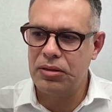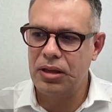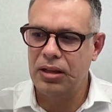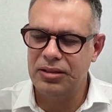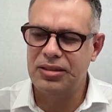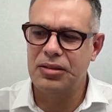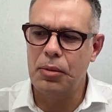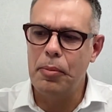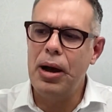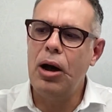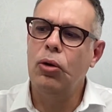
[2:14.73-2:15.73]
the
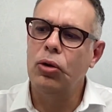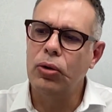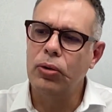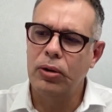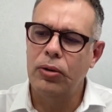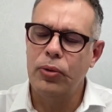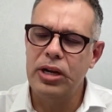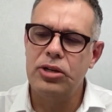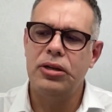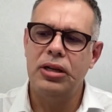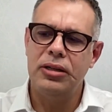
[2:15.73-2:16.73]
São Paulo
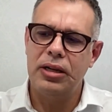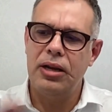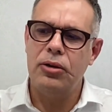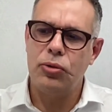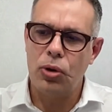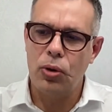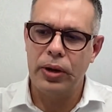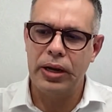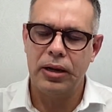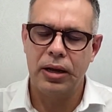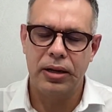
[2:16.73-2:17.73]
region and then
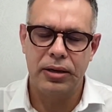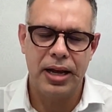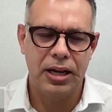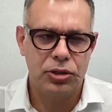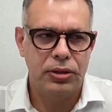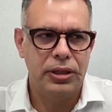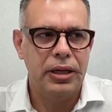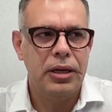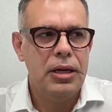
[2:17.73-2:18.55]
growing nationally.